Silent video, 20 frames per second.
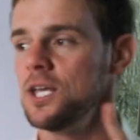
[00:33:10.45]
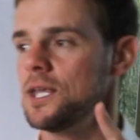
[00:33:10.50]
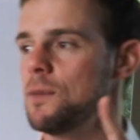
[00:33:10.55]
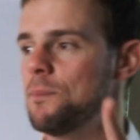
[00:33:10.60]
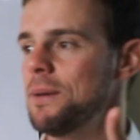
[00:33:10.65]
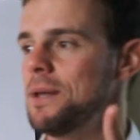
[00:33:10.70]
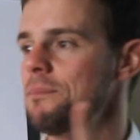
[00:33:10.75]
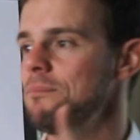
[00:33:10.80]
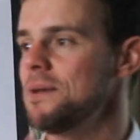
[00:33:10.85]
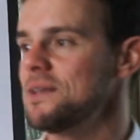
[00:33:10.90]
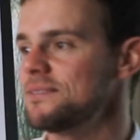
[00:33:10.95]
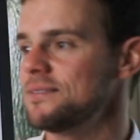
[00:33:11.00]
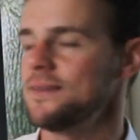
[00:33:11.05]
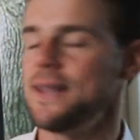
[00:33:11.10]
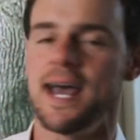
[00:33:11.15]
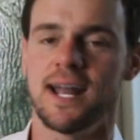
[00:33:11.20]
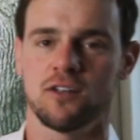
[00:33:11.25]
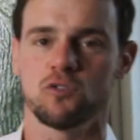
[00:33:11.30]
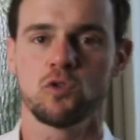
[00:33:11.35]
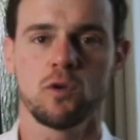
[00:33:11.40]
You've been missing
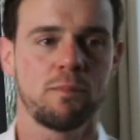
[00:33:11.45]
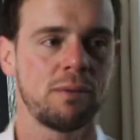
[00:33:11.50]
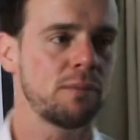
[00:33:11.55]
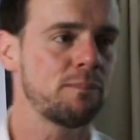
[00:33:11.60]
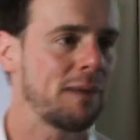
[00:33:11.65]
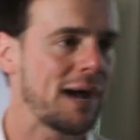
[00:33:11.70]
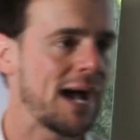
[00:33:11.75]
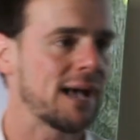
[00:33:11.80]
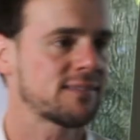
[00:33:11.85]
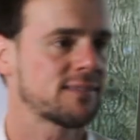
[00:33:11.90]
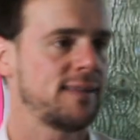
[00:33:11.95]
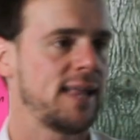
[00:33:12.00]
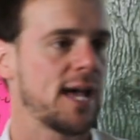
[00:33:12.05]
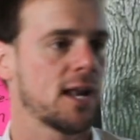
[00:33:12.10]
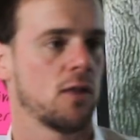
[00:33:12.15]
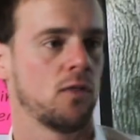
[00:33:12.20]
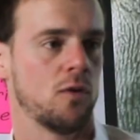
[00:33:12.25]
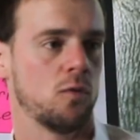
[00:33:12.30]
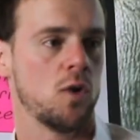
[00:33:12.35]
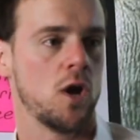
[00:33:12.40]
that as we've been passing
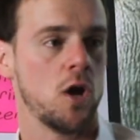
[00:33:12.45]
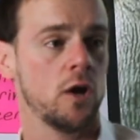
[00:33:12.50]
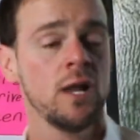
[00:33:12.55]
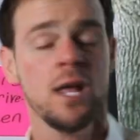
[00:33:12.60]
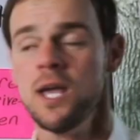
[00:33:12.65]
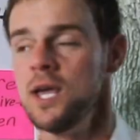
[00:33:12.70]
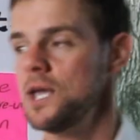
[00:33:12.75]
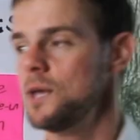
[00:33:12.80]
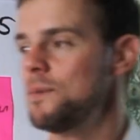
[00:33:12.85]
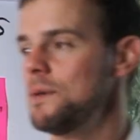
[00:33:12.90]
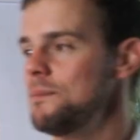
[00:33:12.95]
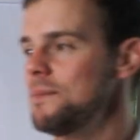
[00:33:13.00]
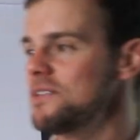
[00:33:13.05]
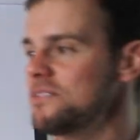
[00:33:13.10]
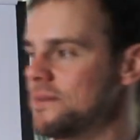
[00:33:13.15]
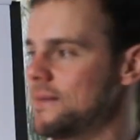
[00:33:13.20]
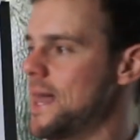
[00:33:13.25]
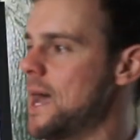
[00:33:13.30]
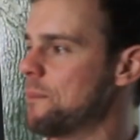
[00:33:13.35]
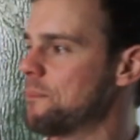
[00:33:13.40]
that on the road. You've been
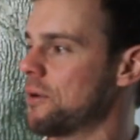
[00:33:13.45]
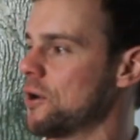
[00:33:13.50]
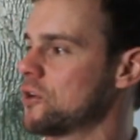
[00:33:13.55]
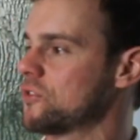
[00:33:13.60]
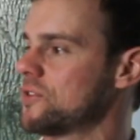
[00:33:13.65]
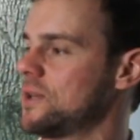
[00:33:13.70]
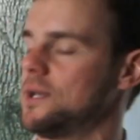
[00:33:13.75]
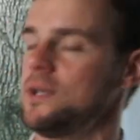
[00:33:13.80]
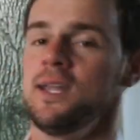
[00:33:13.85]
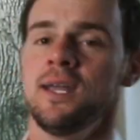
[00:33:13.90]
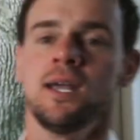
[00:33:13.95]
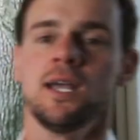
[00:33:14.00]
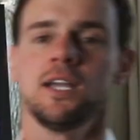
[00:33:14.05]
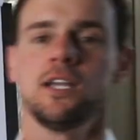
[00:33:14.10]
missing that person.